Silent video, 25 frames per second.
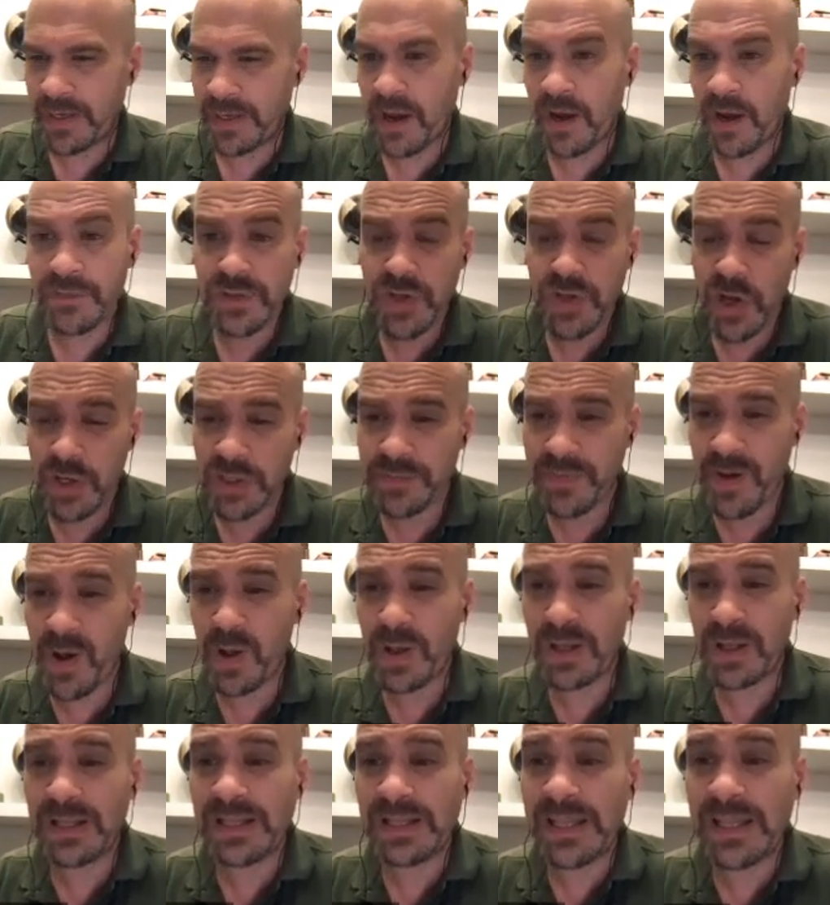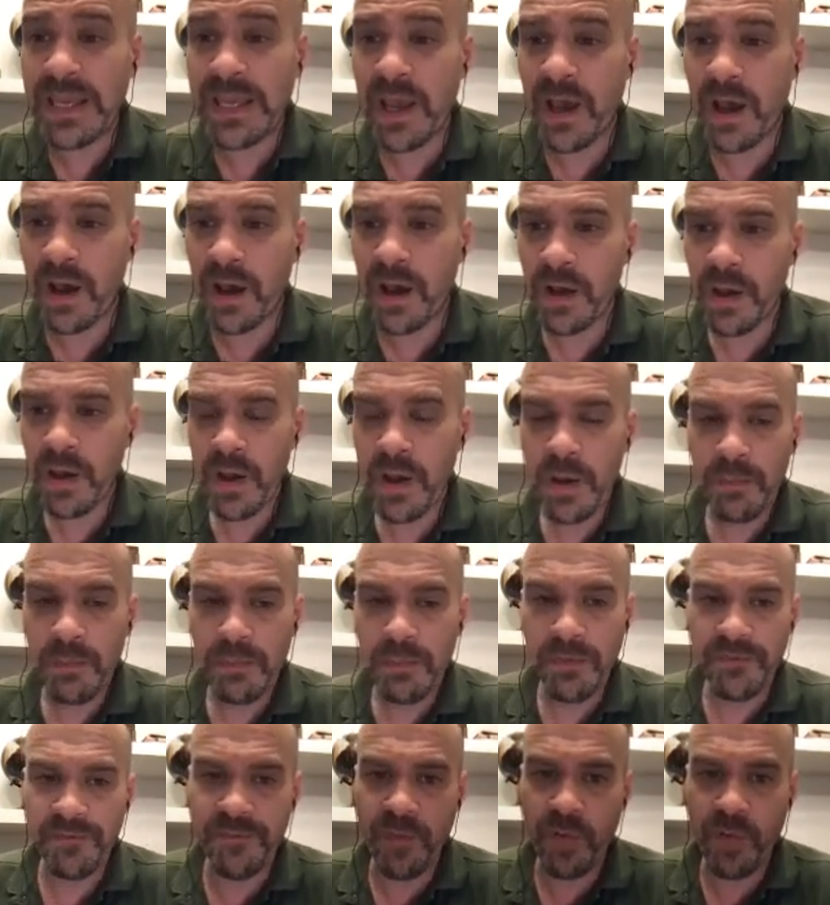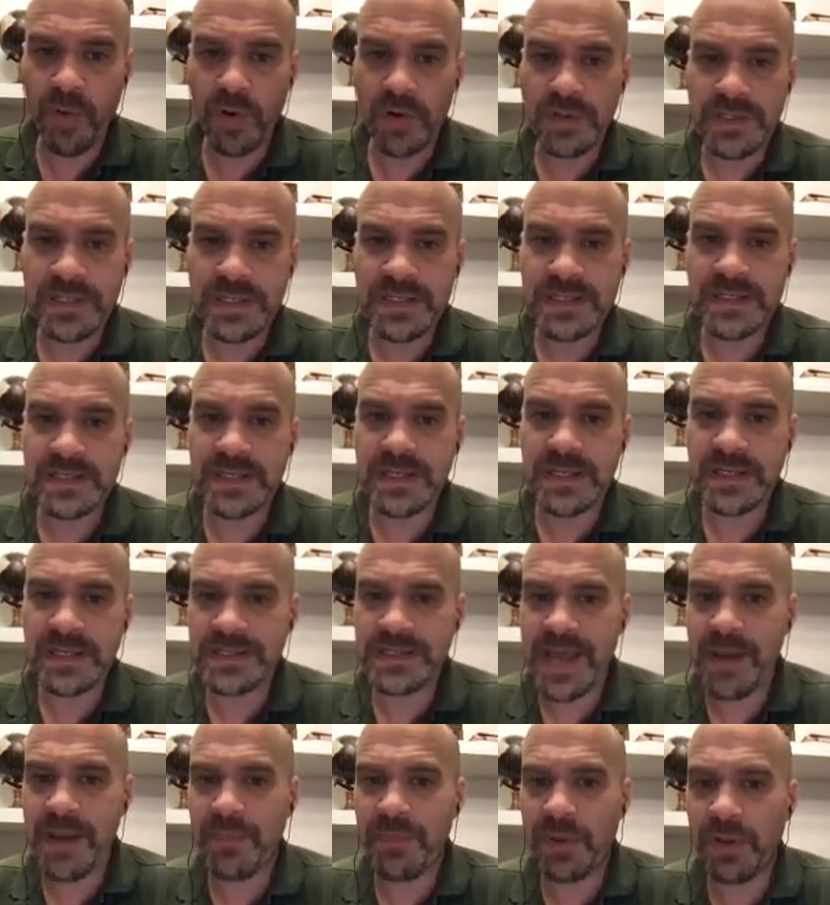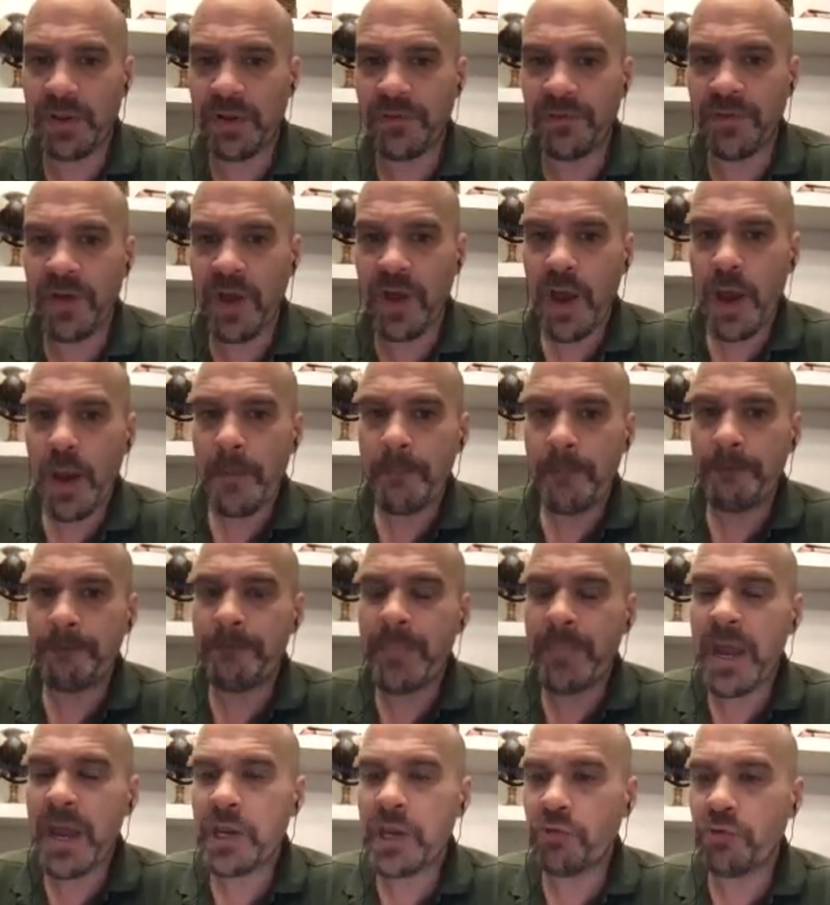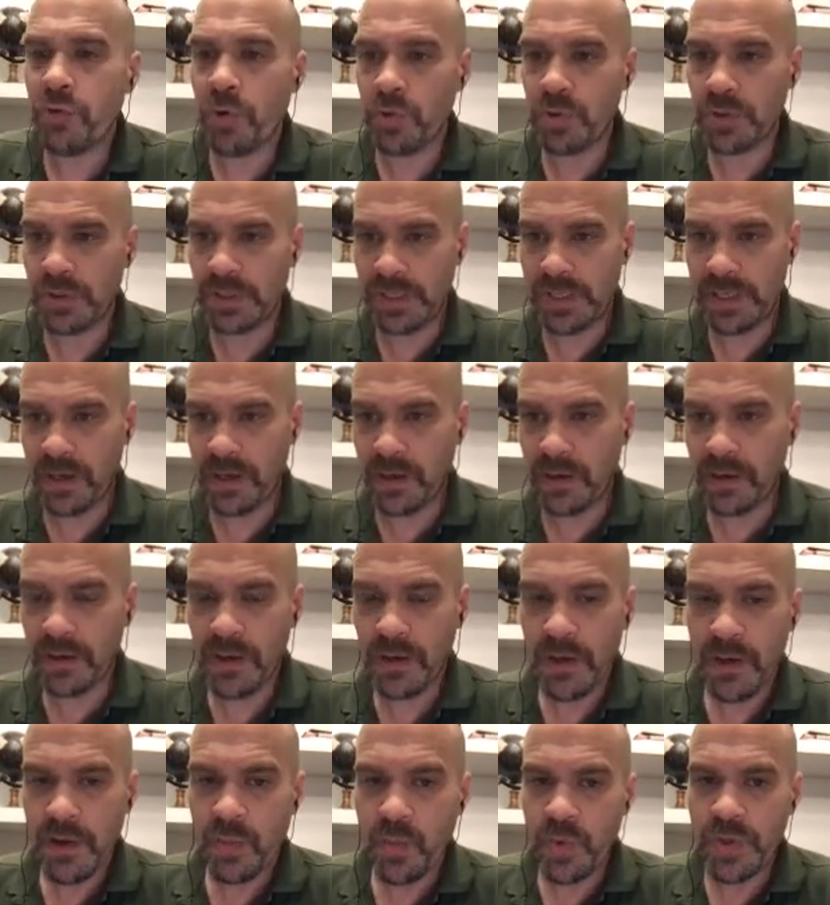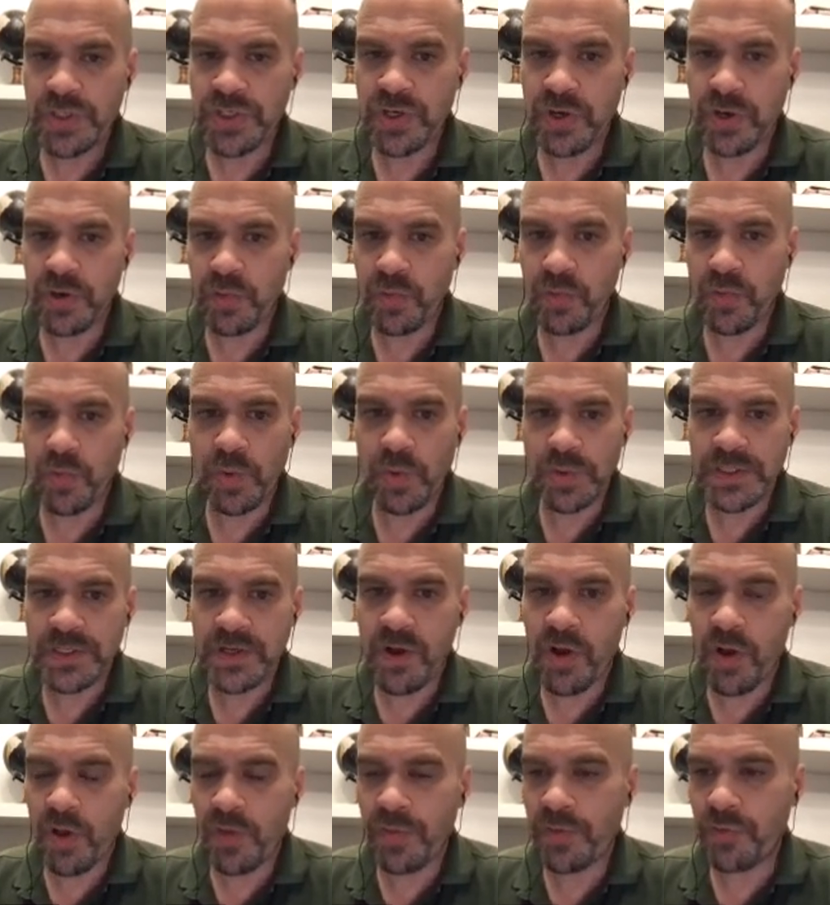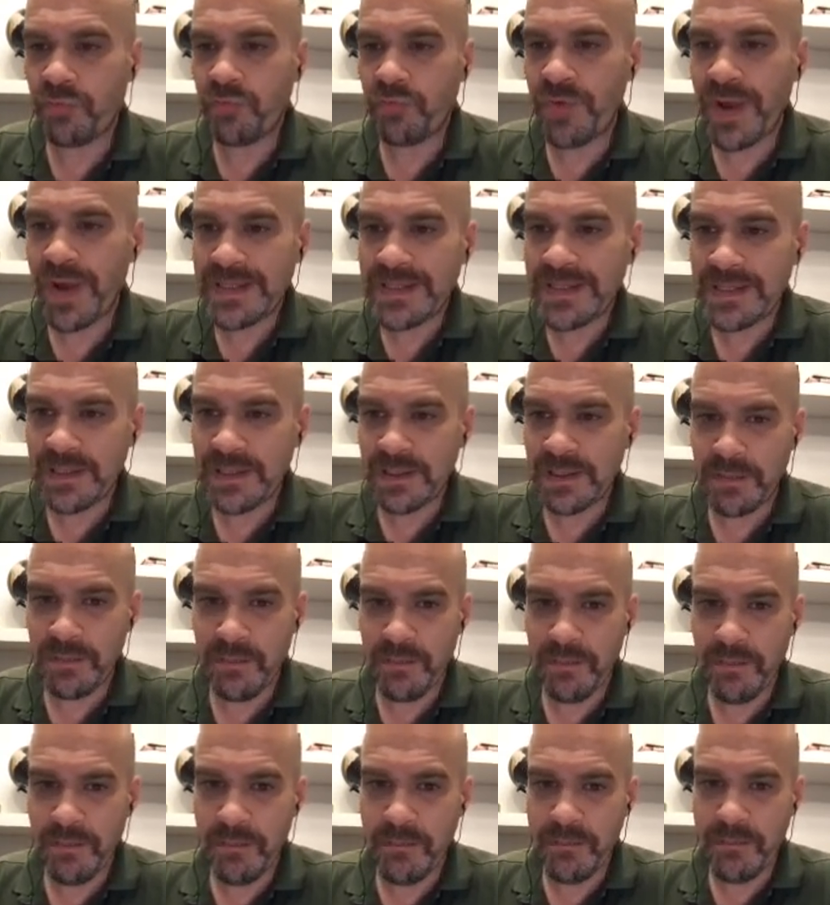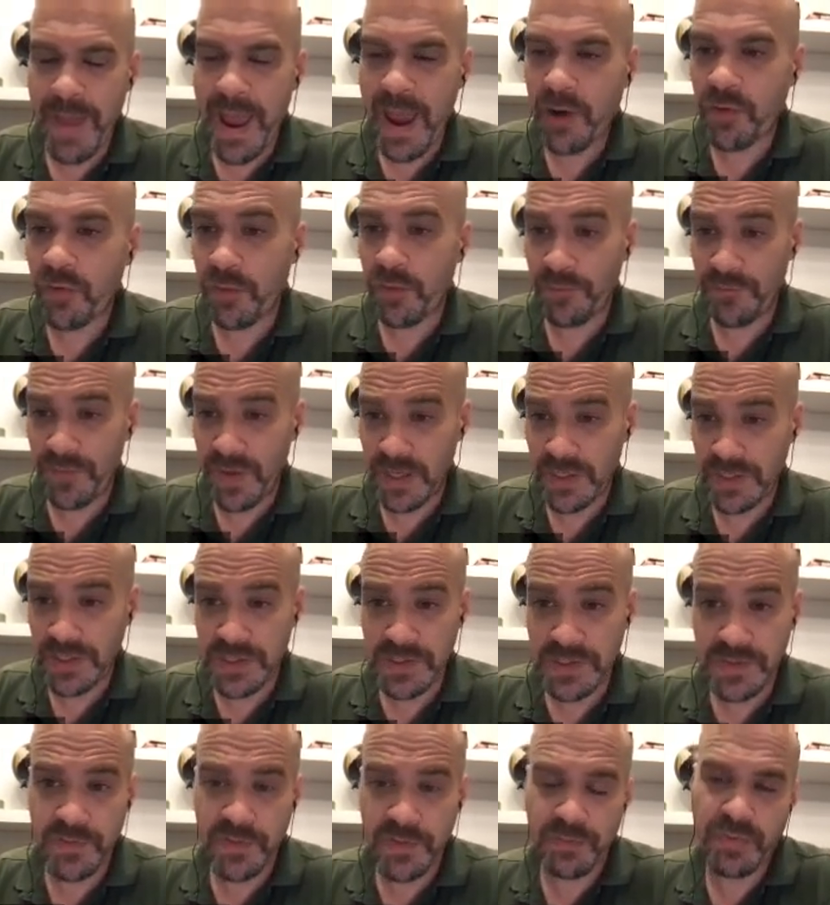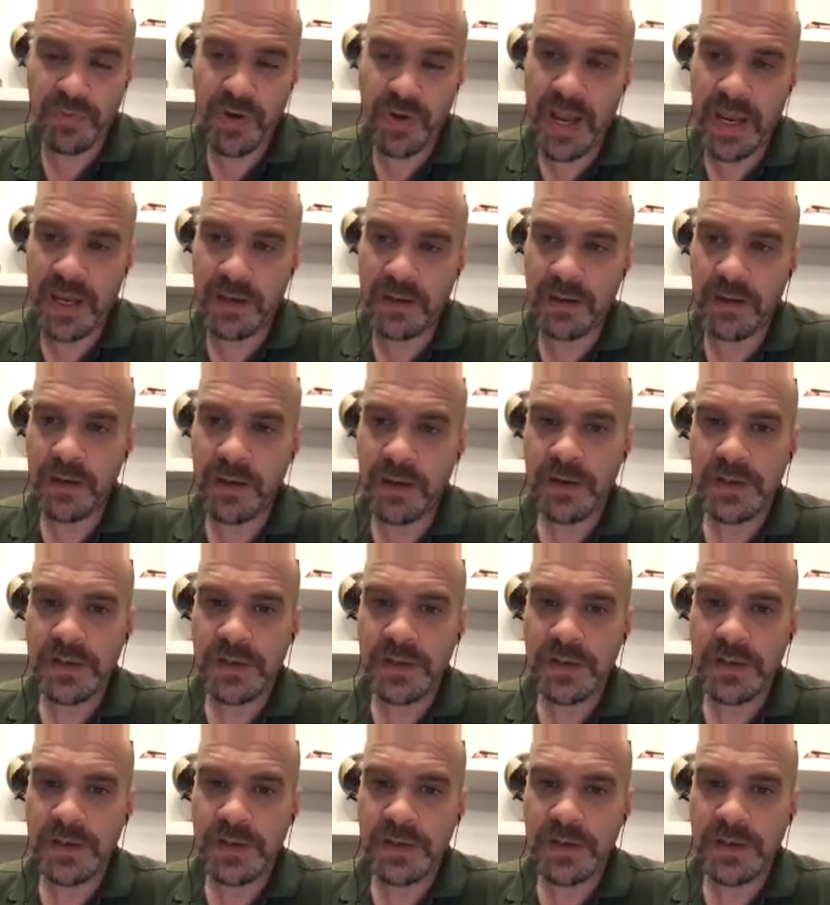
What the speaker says: Now, I've talked about glia before. So this is an example of microglia, which are what's called the resident macrophages of the brain.